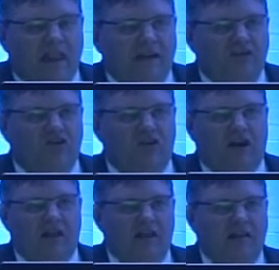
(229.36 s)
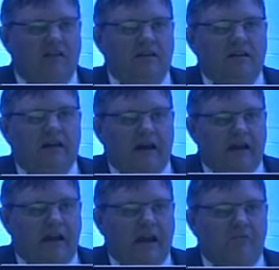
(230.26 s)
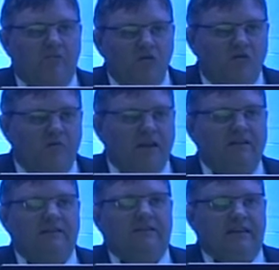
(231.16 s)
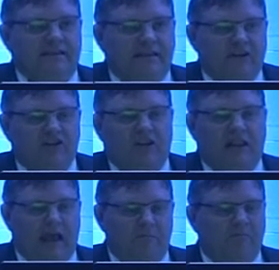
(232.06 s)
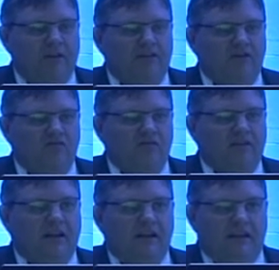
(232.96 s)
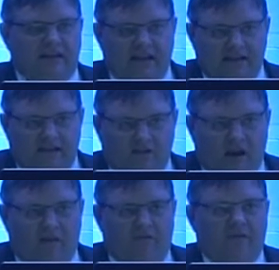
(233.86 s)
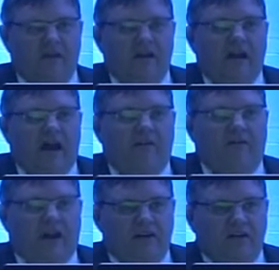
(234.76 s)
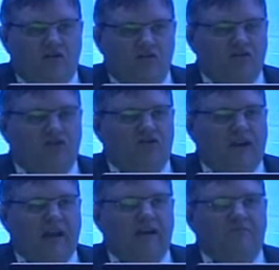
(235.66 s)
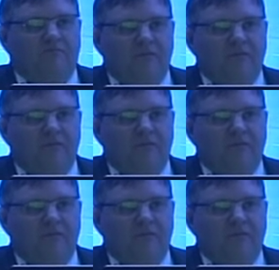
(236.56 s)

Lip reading: lateral movements, these lateral amplitudes. Since you have a very good track,